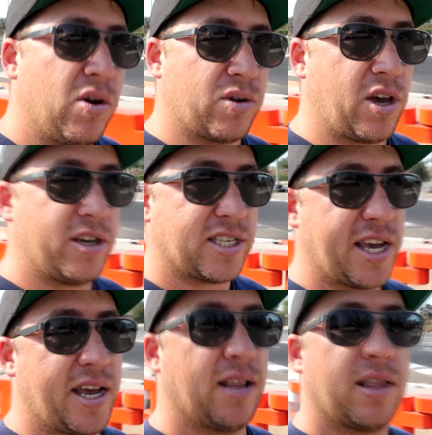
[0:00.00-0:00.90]
We'll go
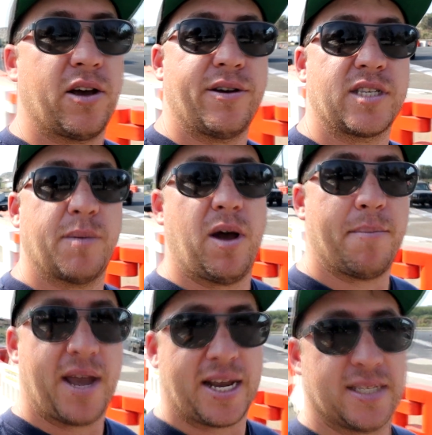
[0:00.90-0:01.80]
say hello to my
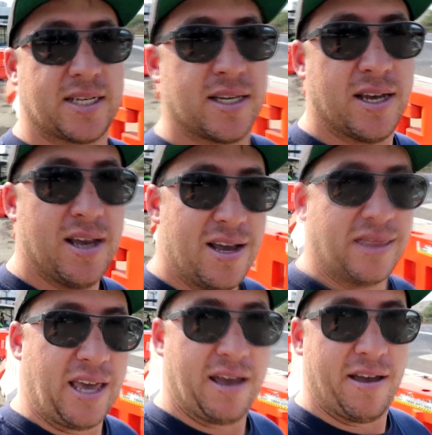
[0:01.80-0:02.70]
mate,
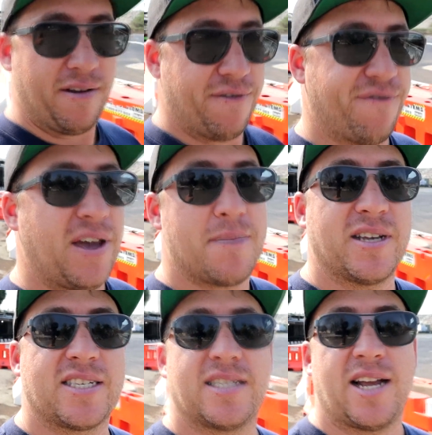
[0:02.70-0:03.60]
the
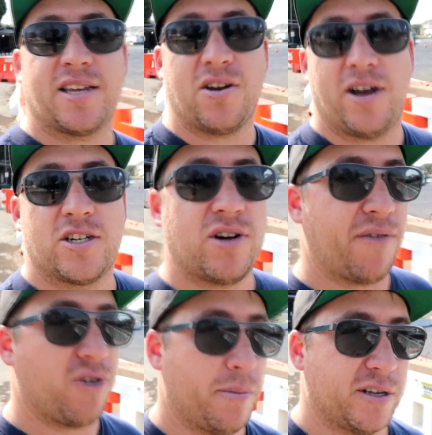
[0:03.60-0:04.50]
famous stunt guy,
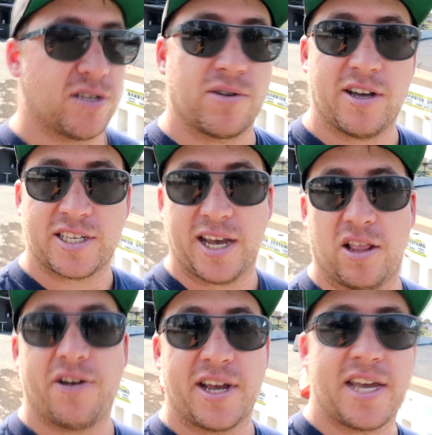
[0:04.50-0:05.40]
Trav Roberts. We'll go say
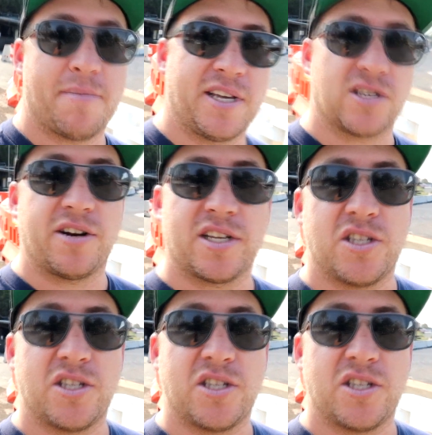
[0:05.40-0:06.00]
hello to him. He's got his